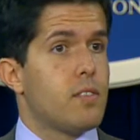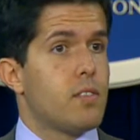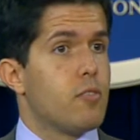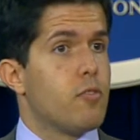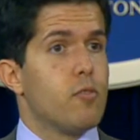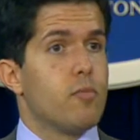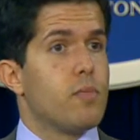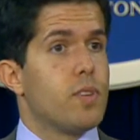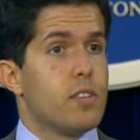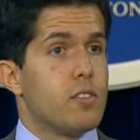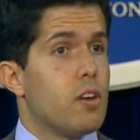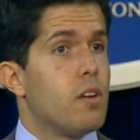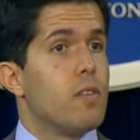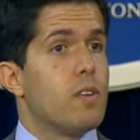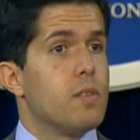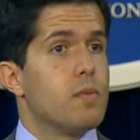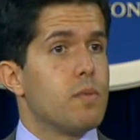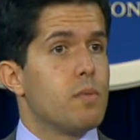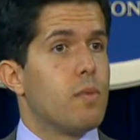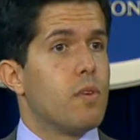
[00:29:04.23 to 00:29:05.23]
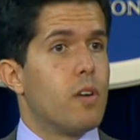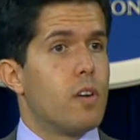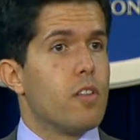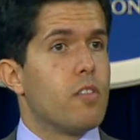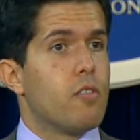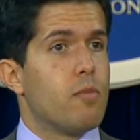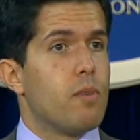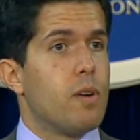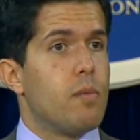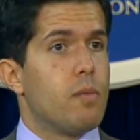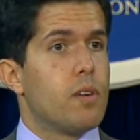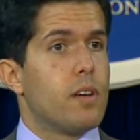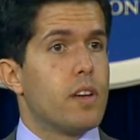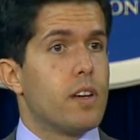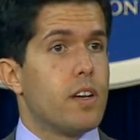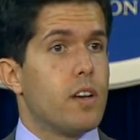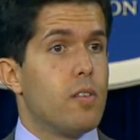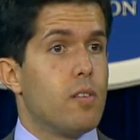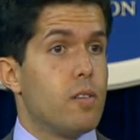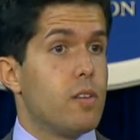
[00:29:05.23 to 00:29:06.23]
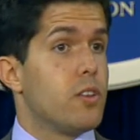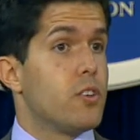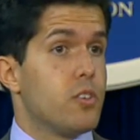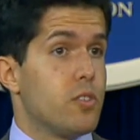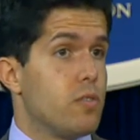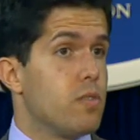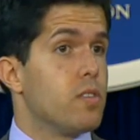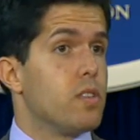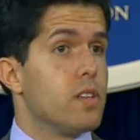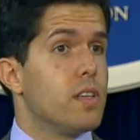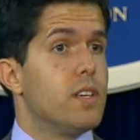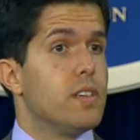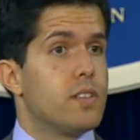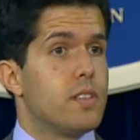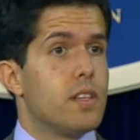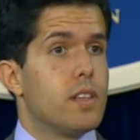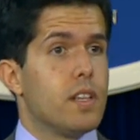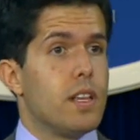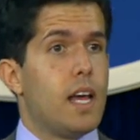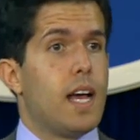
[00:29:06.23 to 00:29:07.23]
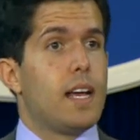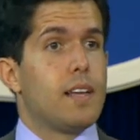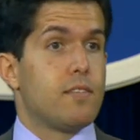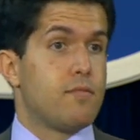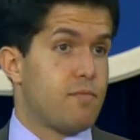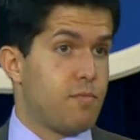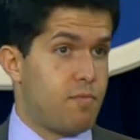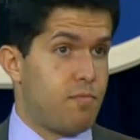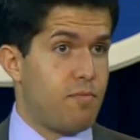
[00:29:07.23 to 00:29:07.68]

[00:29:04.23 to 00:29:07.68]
a group that's always been part of the Republican coalition, or at least in the last,